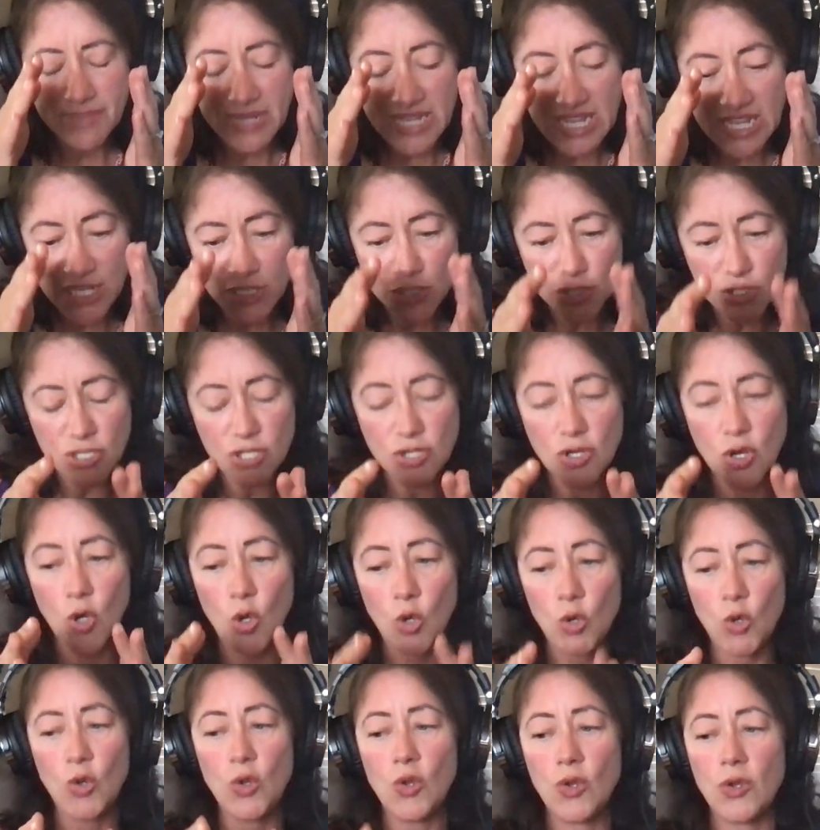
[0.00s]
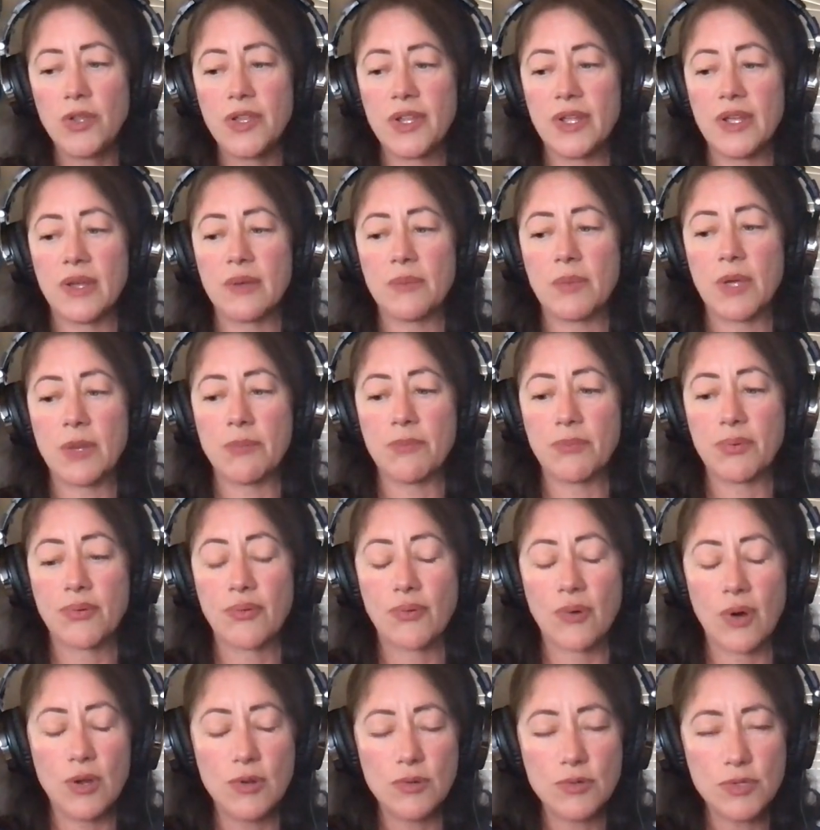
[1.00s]
pigeonholed uh,
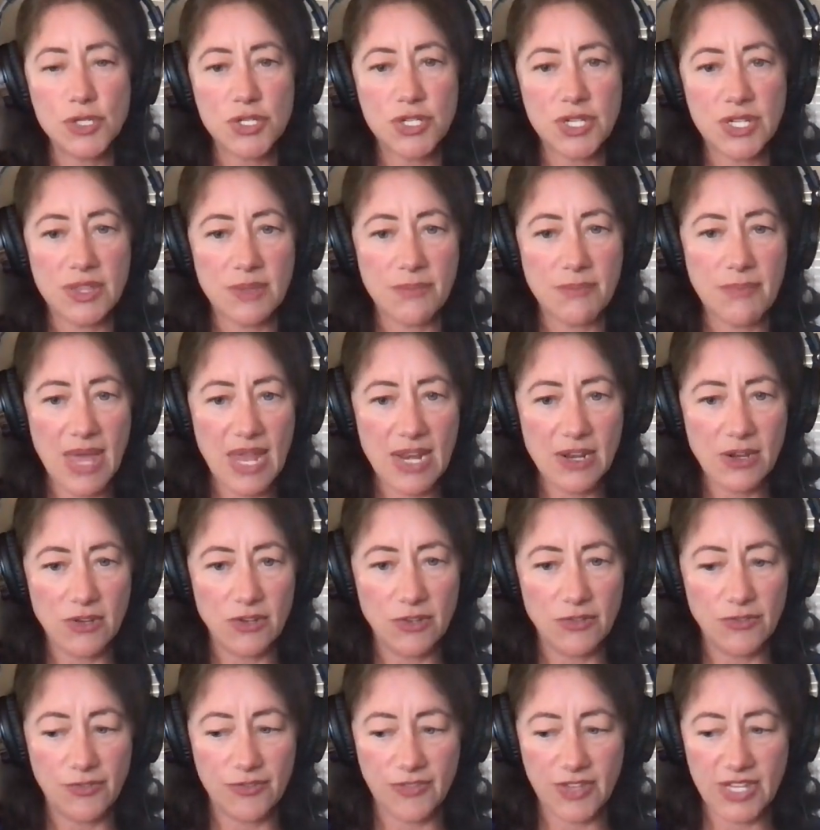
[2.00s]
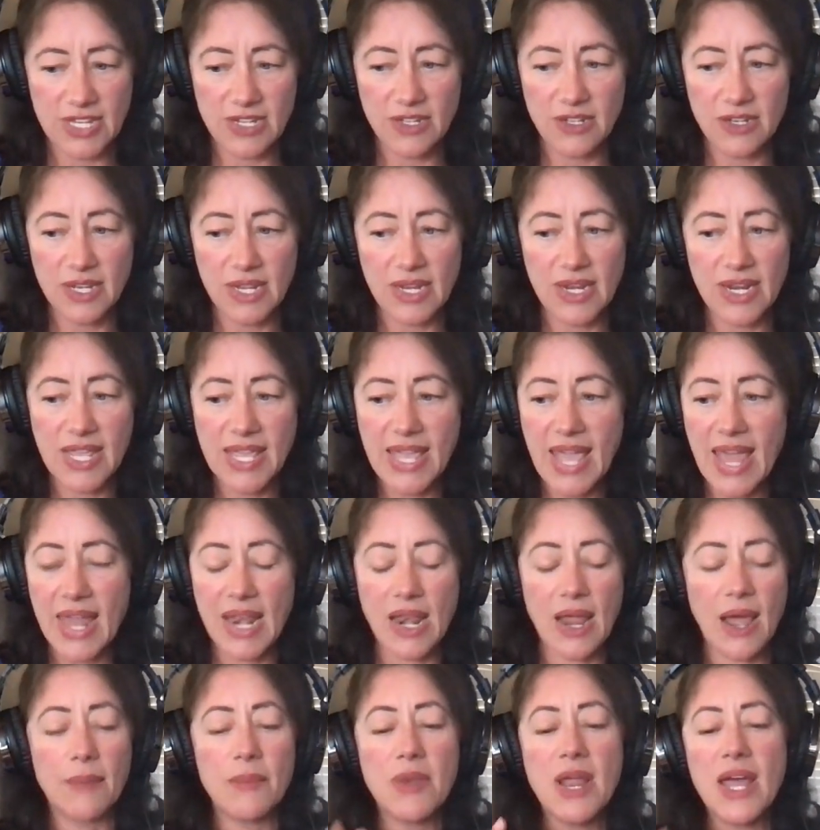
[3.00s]
approach in the medical field. And again,
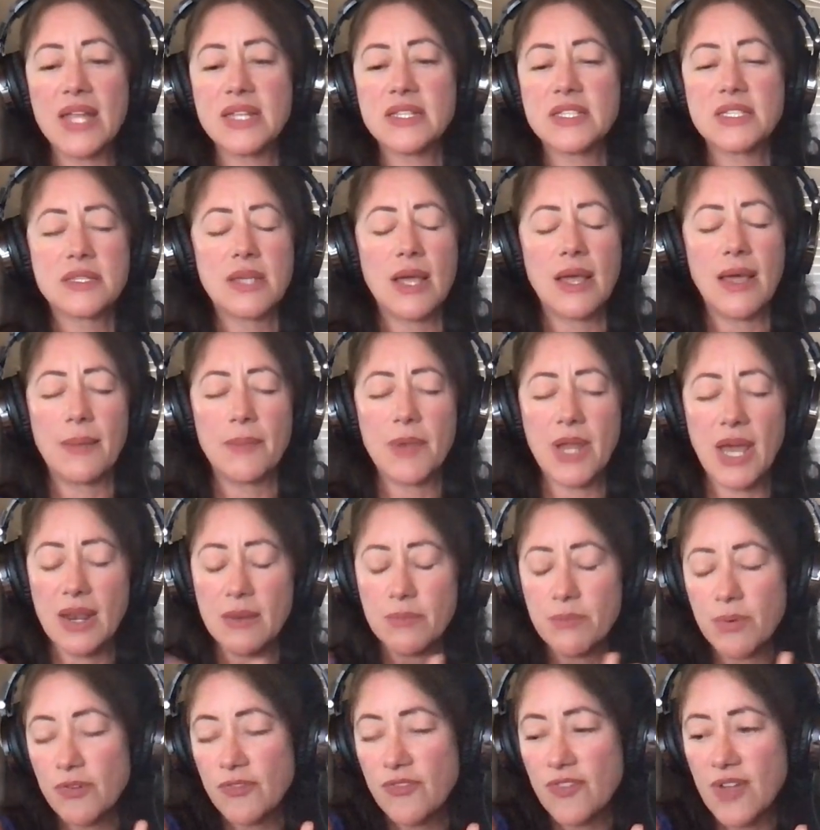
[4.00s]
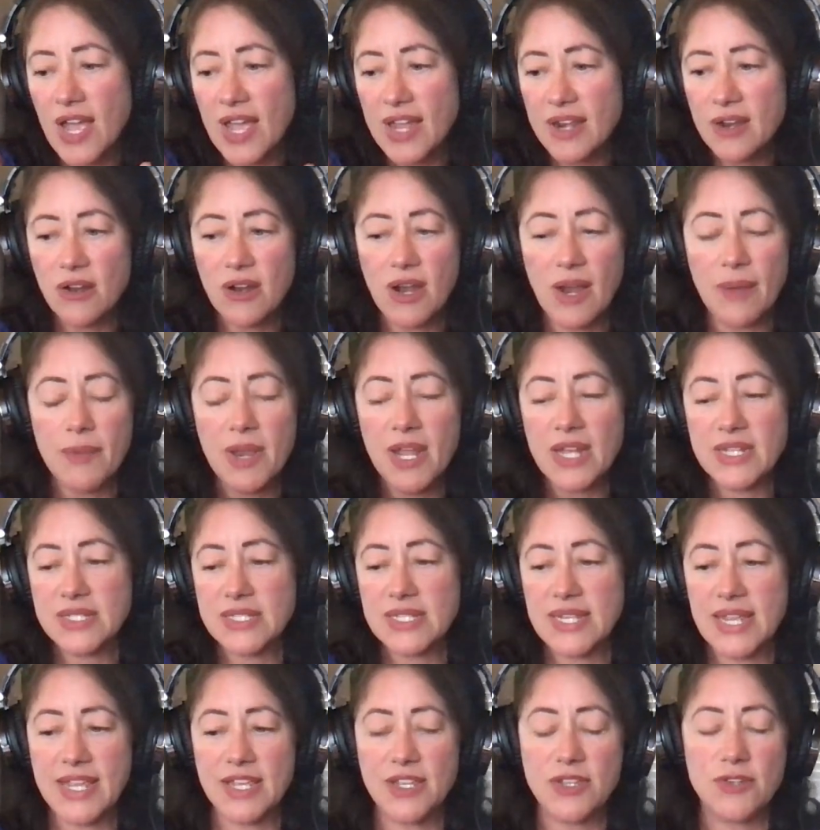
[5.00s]
I'm not I'm not a provider. I'm not
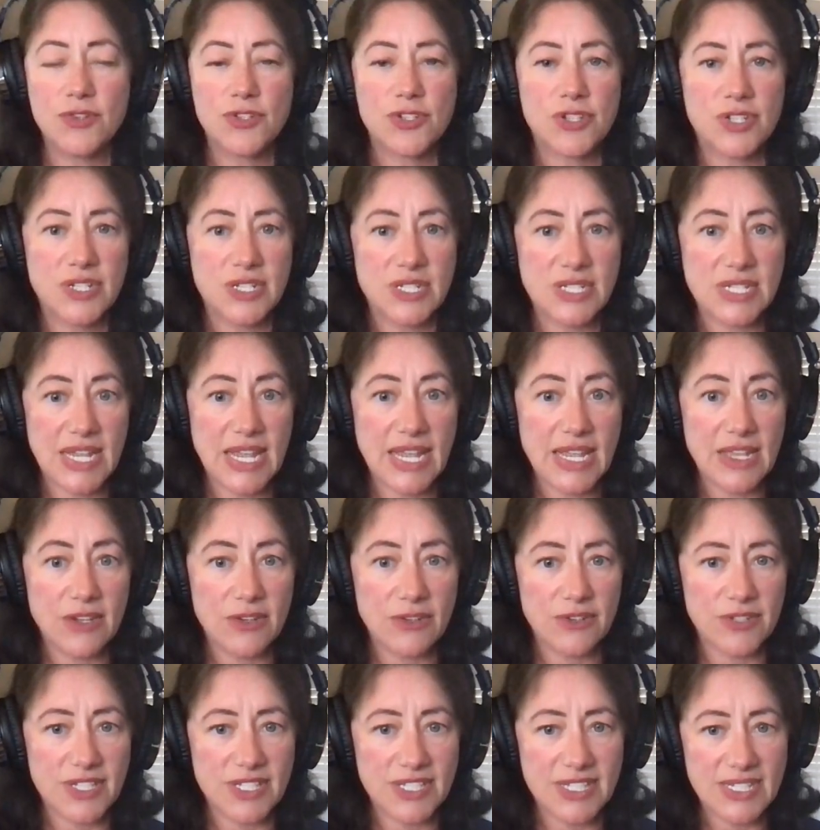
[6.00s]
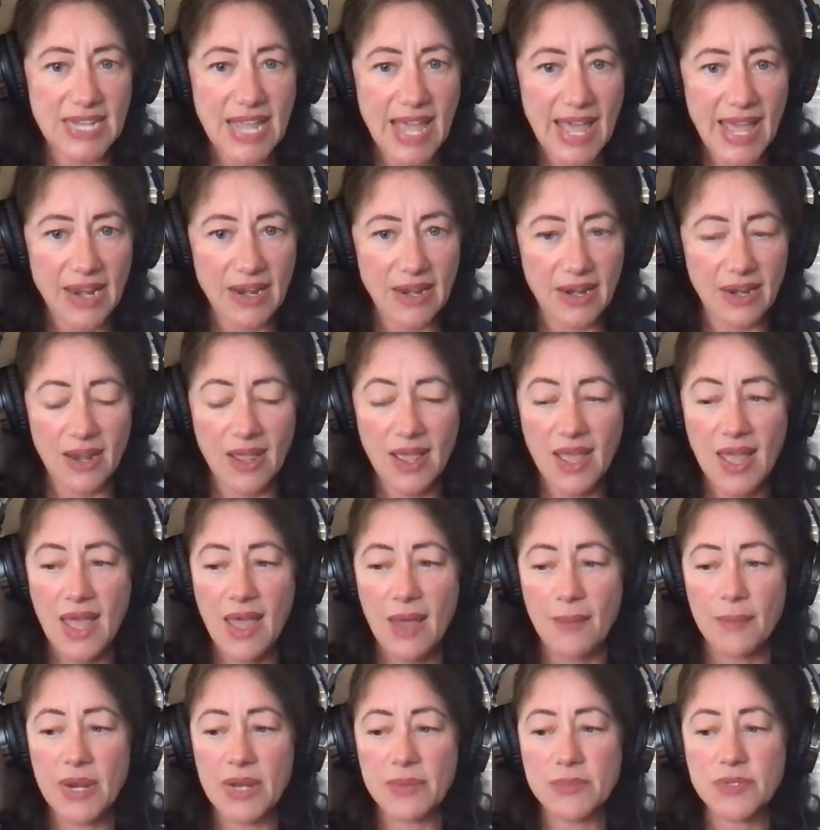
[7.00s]
saying you shouldn't take your statin,
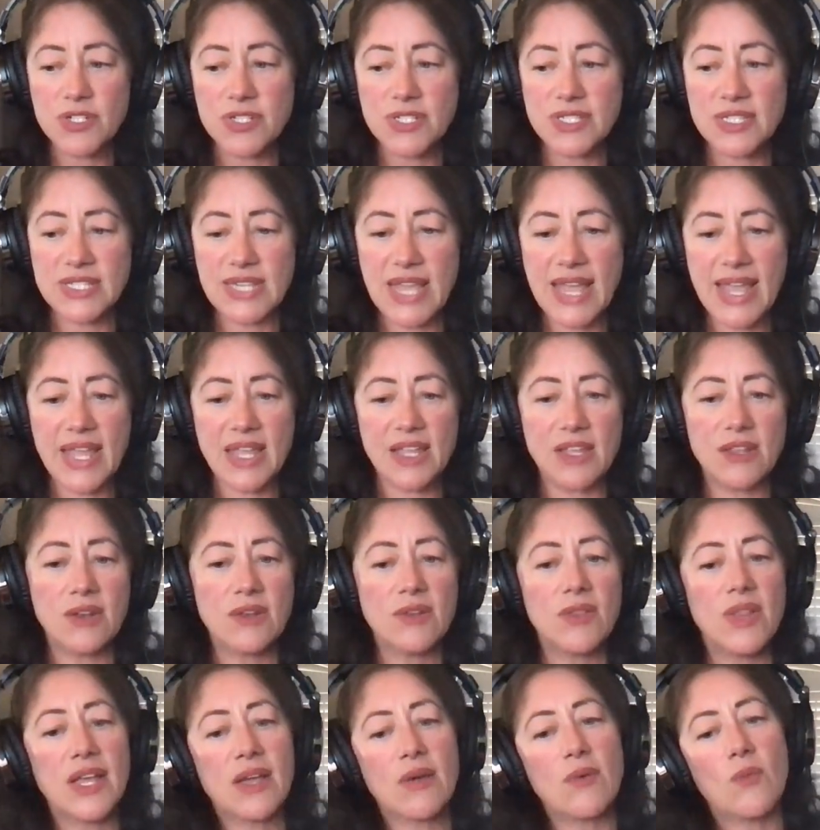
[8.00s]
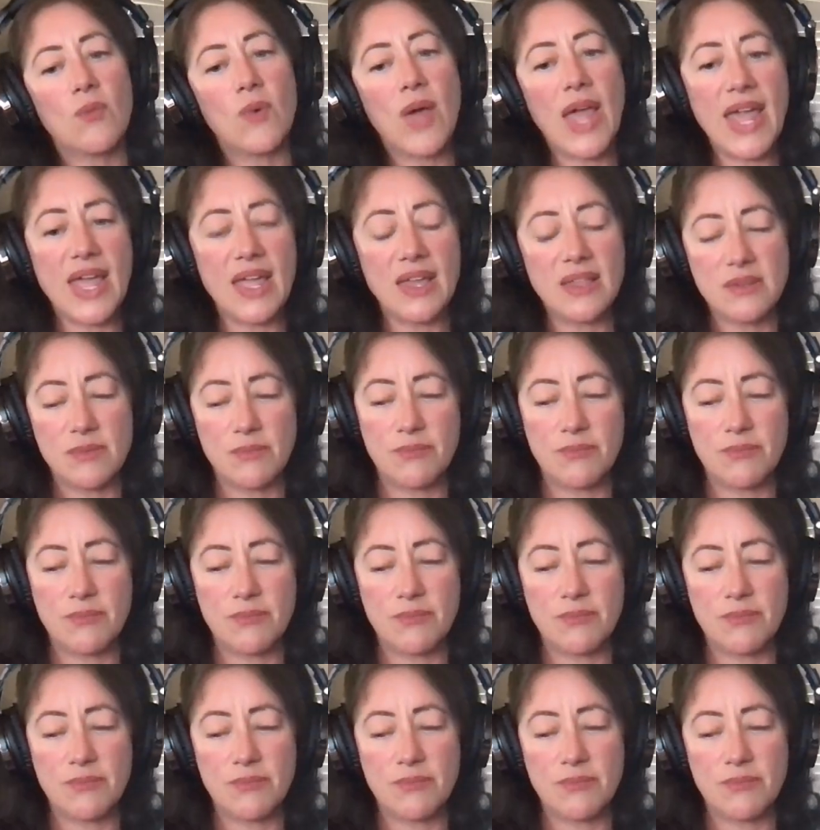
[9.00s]
but I'm just saying, you know, like weighing the